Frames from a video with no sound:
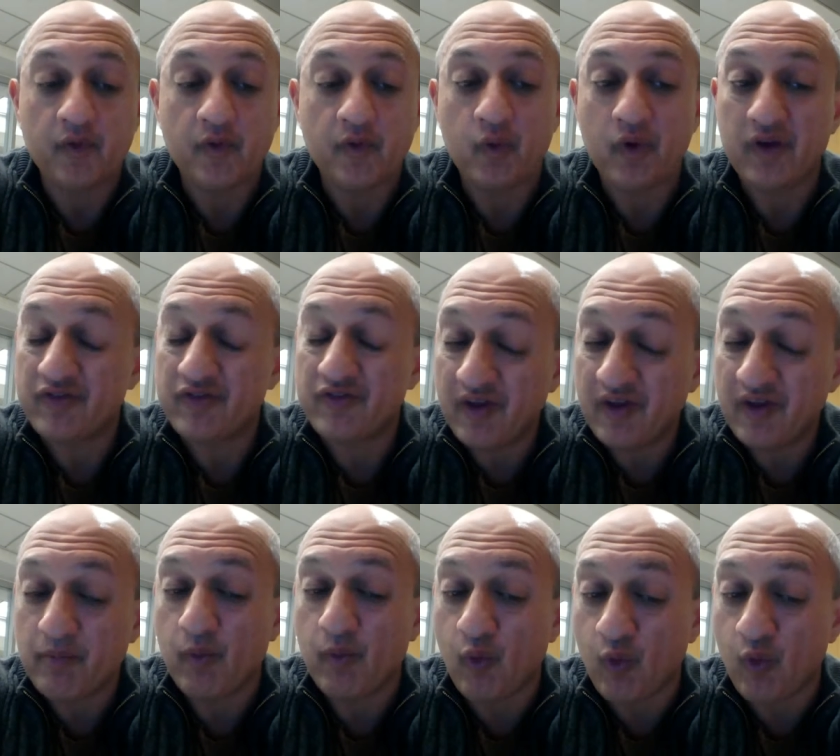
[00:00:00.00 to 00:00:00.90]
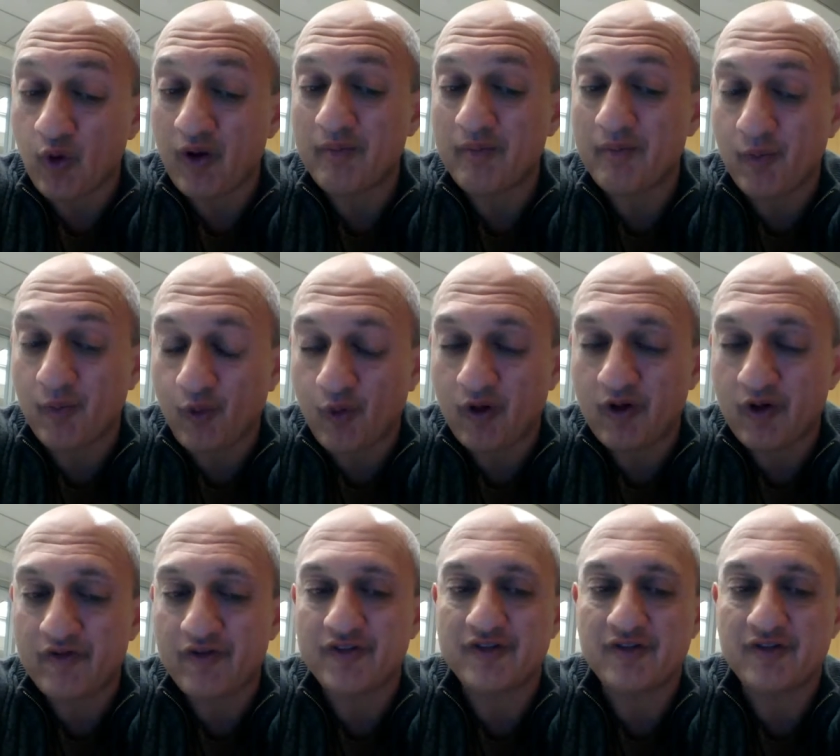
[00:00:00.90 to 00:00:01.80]
we see more and more
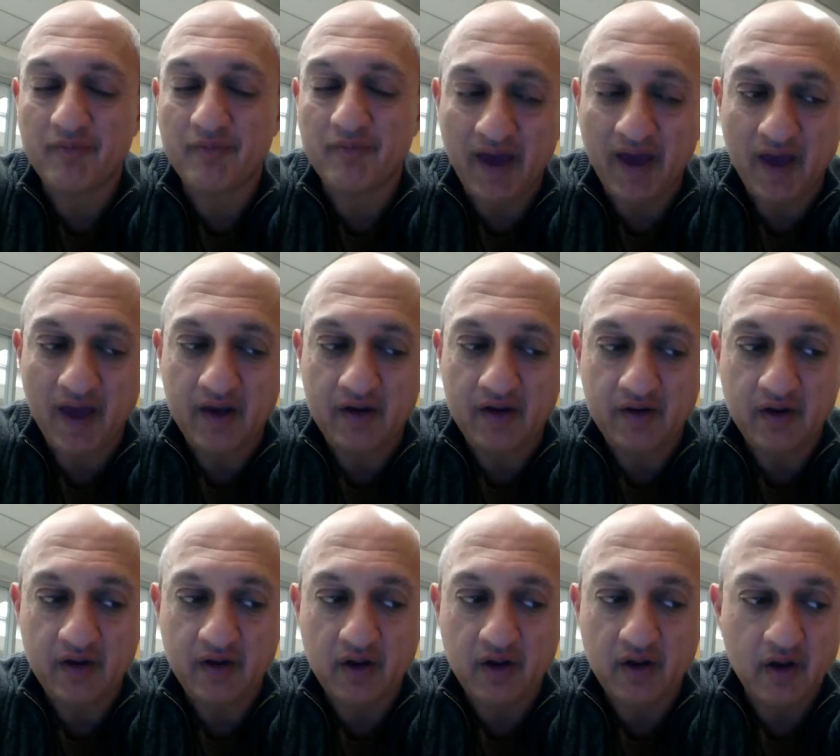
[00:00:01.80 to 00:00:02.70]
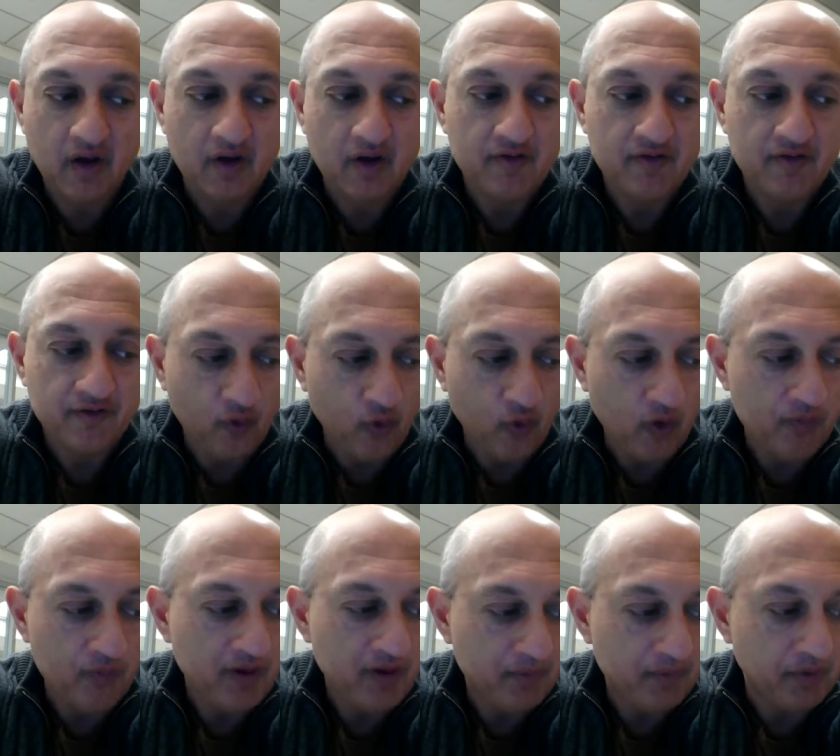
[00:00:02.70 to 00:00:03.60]
of the demand
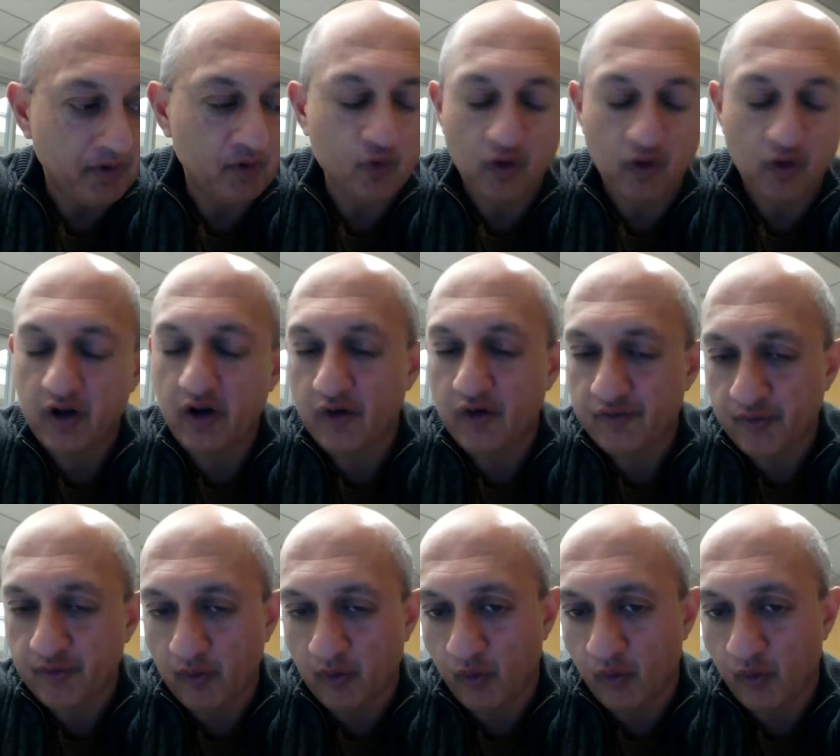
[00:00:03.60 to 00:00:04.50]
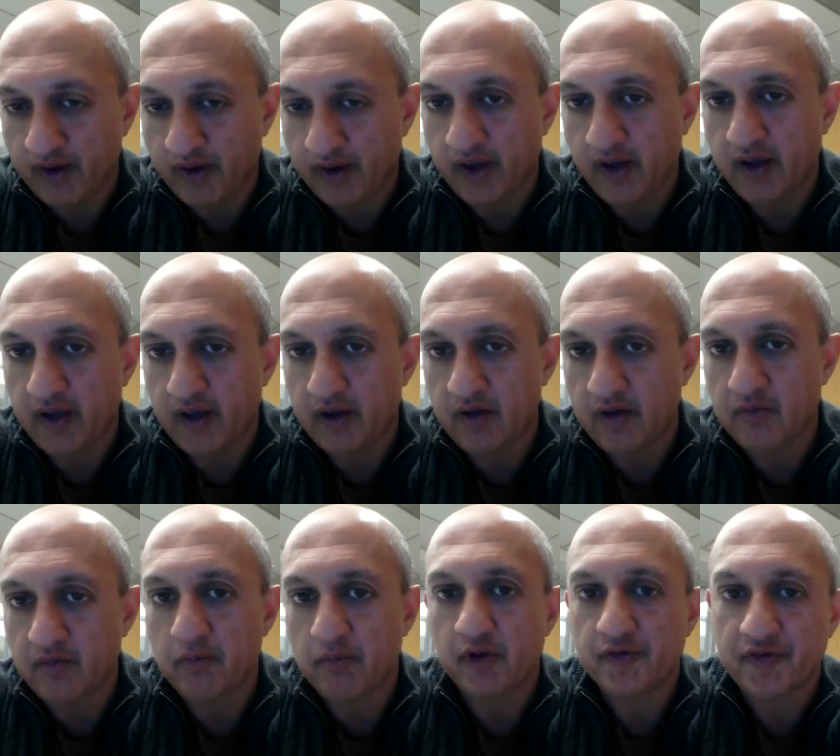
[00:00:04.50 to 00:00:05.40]
for people who are comfortable working
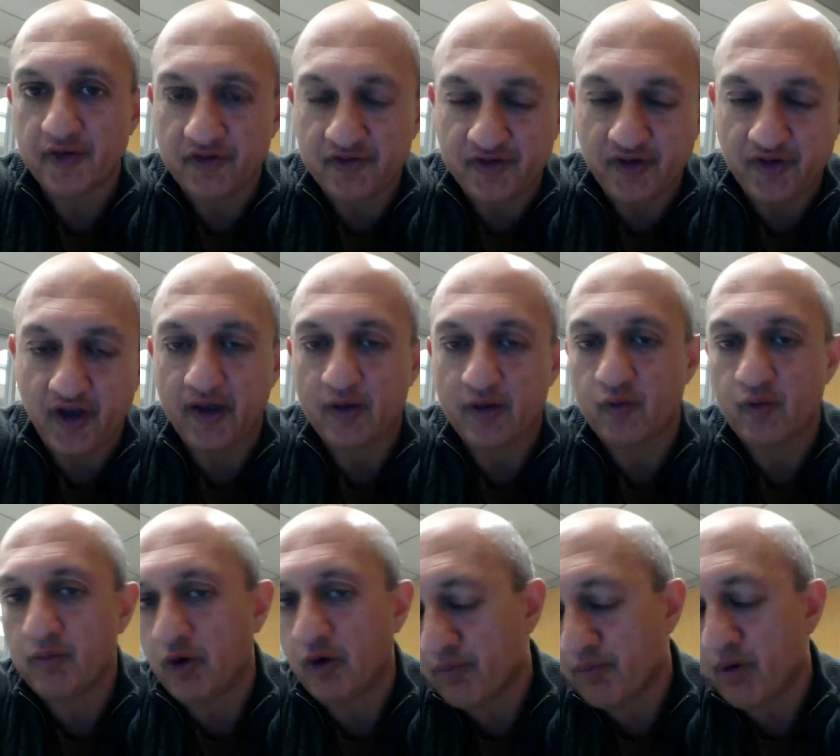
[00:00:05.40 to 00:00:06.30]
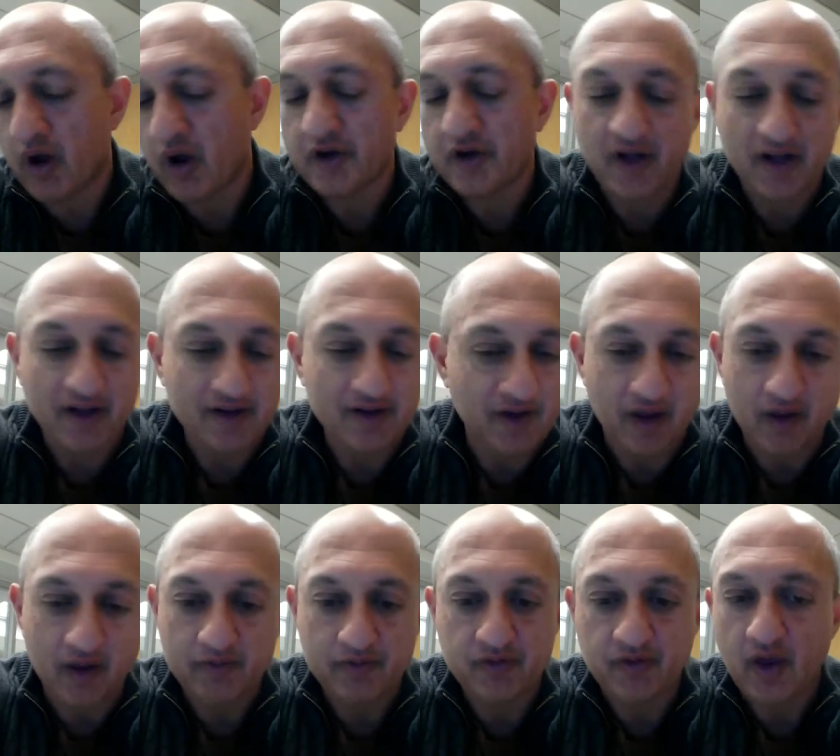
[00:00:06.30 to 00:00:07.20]
in multi-site remote project
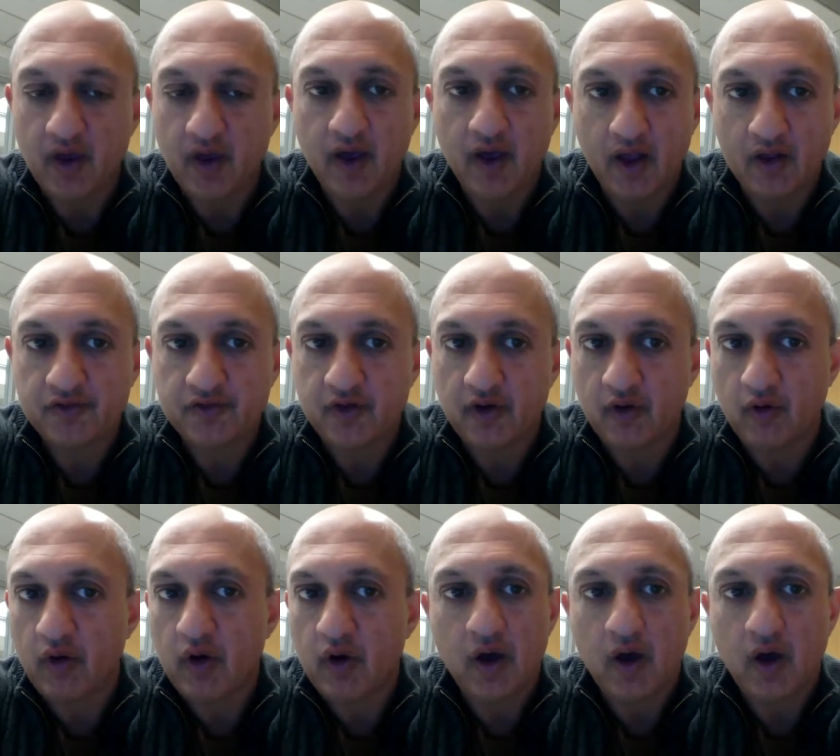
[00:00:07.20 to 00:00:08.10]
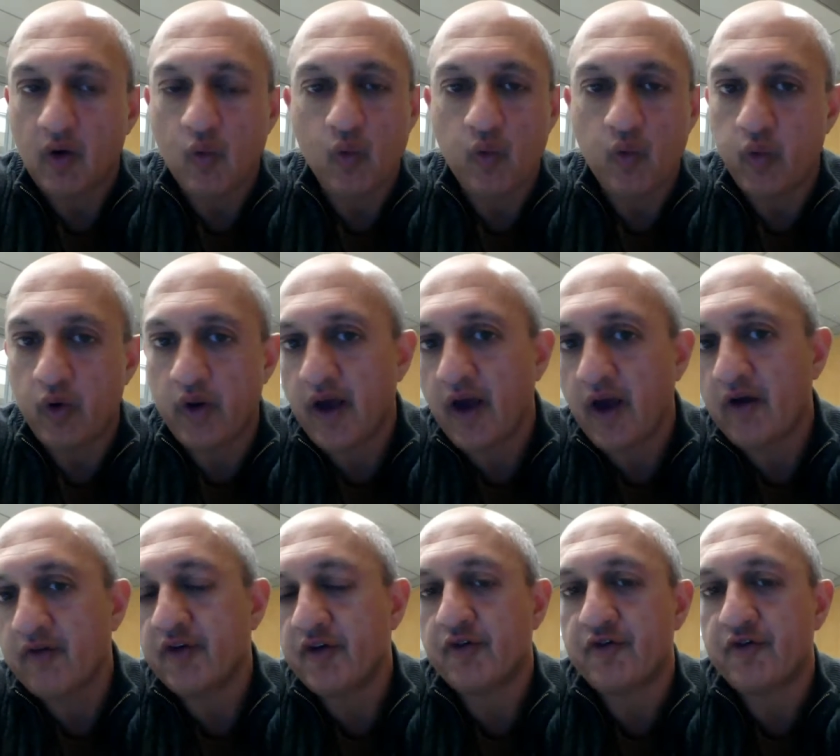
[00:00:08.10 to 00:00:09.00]
teams. And so we
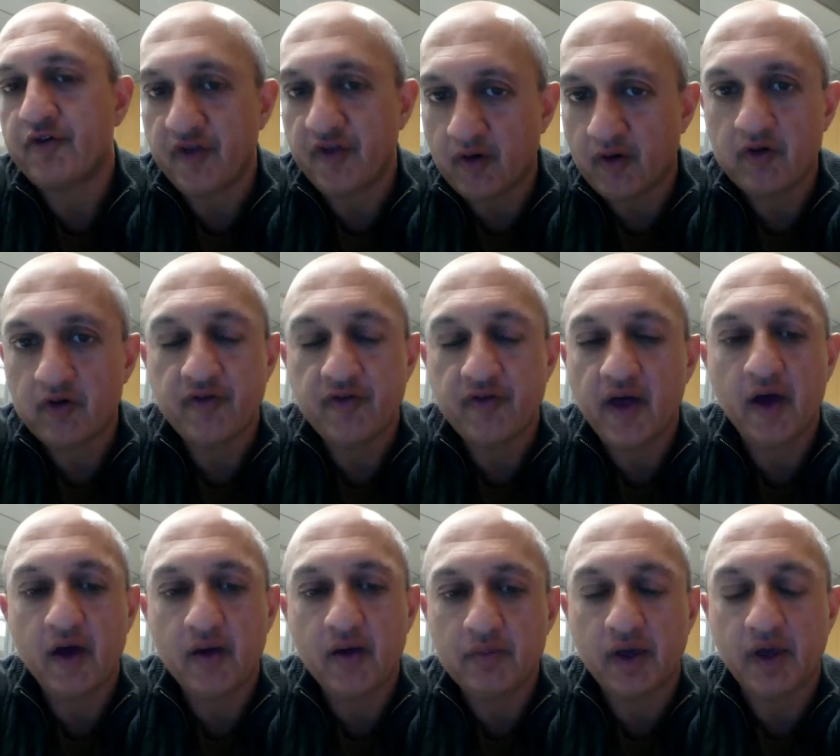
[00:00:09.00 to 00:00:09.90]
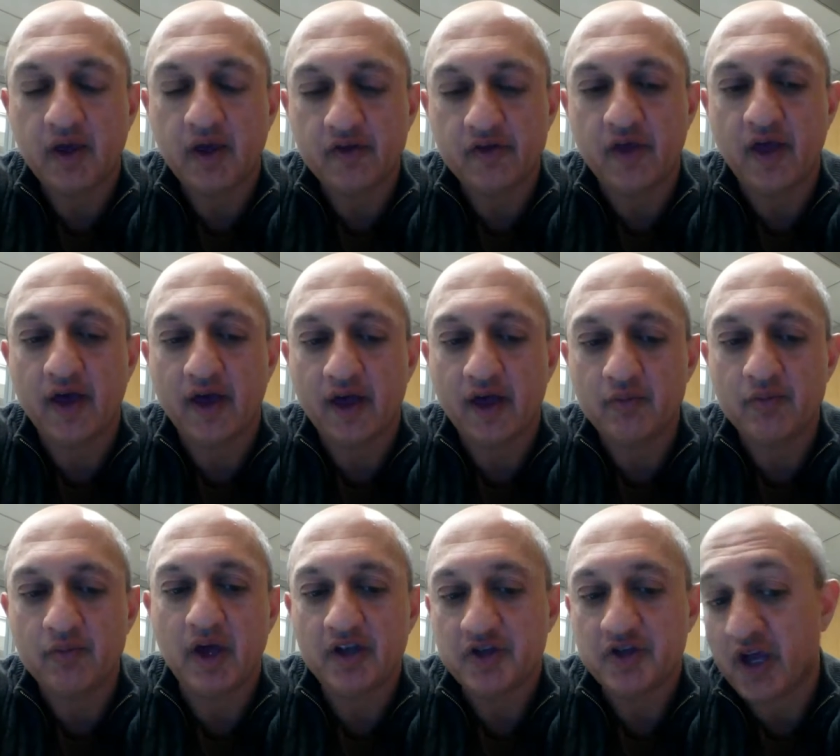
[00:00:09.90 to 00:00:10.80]
have no fear of that, because that can
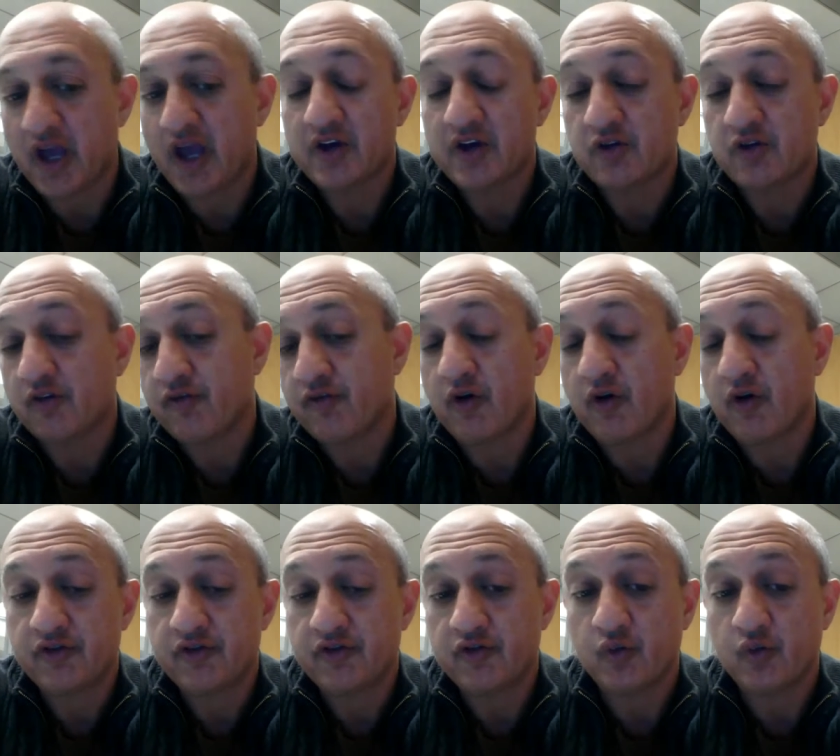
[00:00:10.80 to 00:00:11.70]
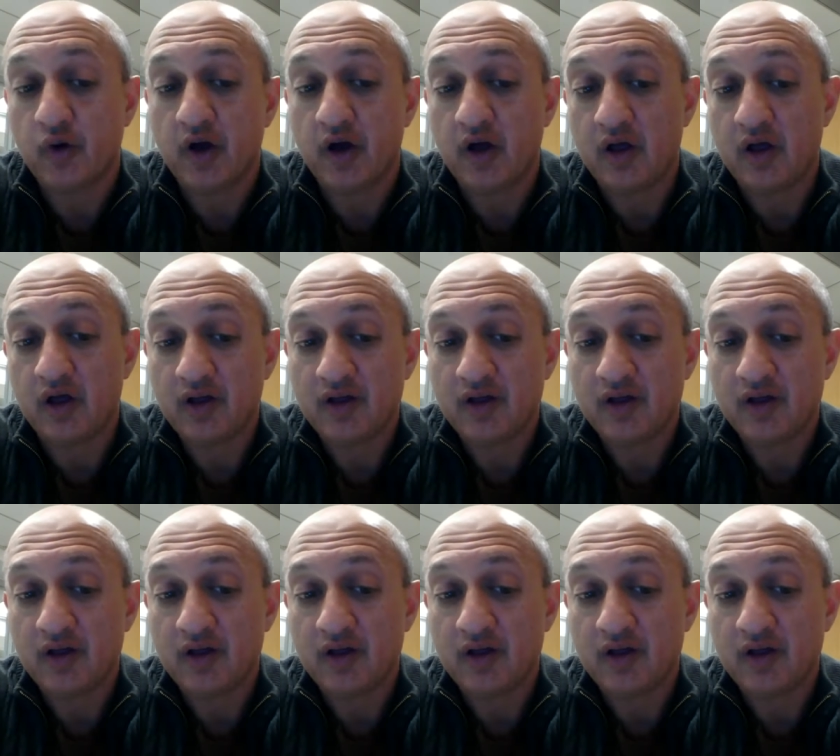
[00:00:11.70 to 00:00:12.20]
be educational for us as well.